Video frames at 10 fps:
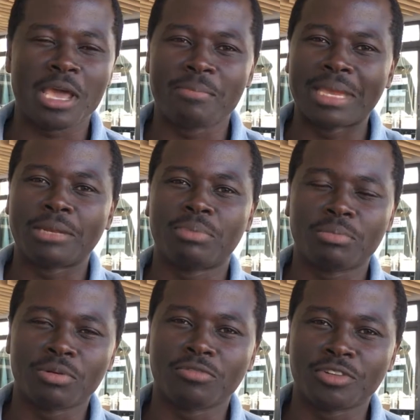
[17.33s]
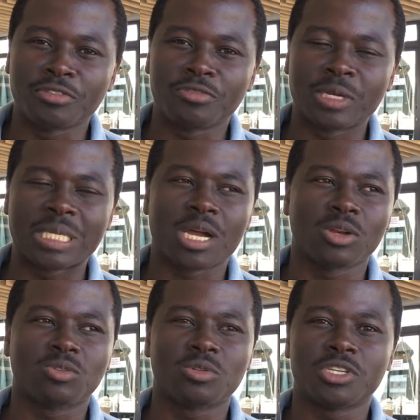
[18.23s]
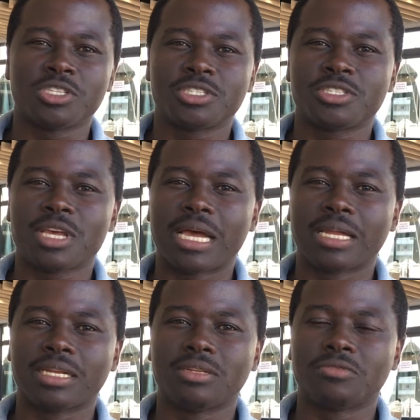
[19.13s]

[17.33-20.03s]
I met people of different countries and